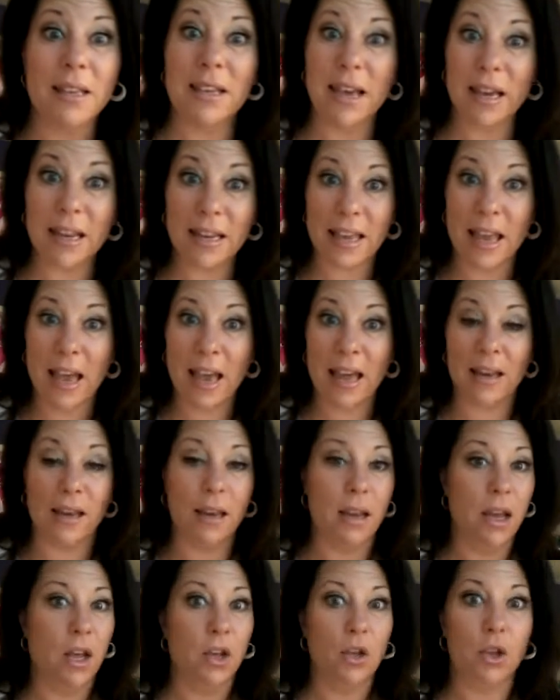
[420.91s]
Yet again,
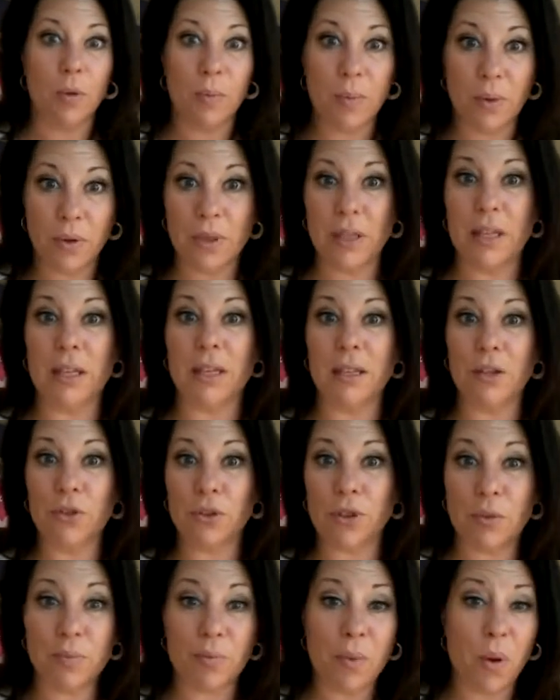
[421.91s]
you're building a
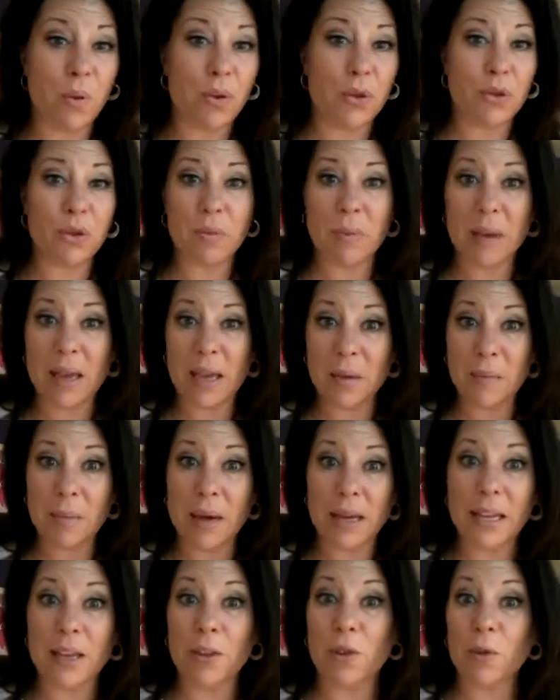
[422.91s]
leadership bonus, you're making
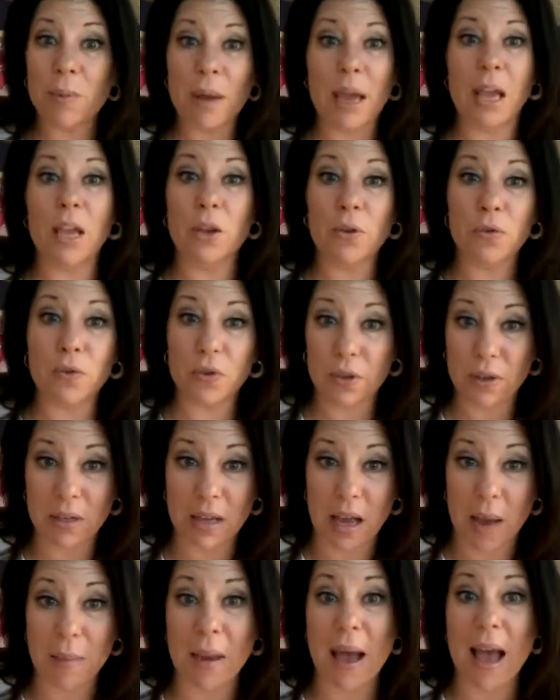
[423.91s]
money, and they're paying you for the
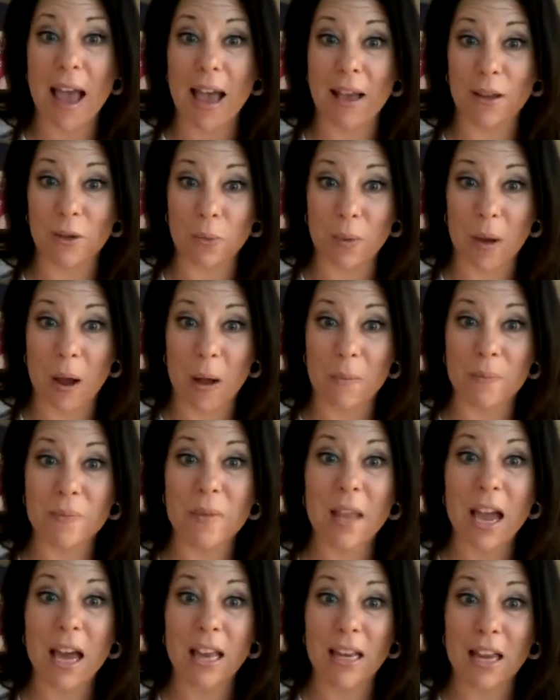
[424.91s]
time as well.
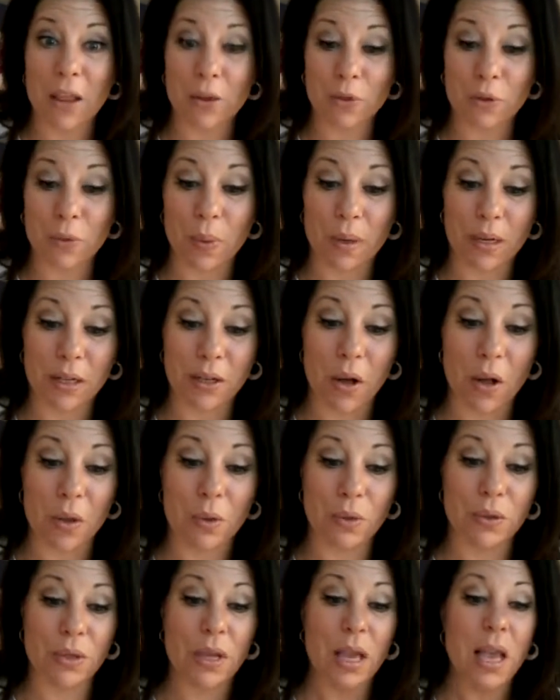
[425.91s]
Another
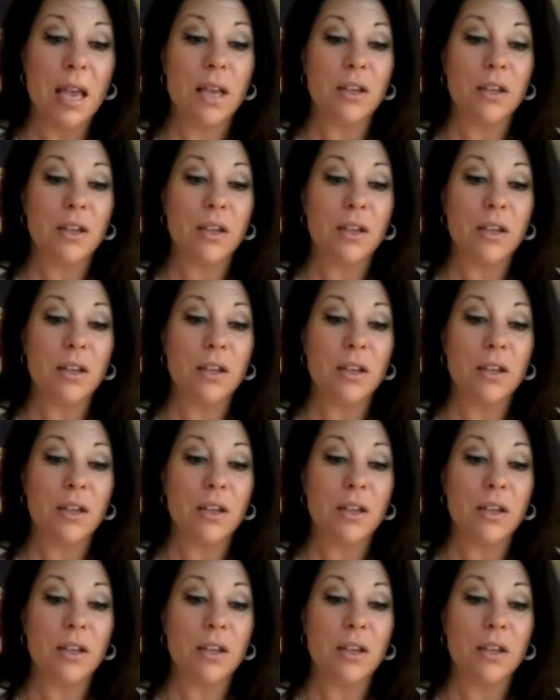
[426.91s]
$20.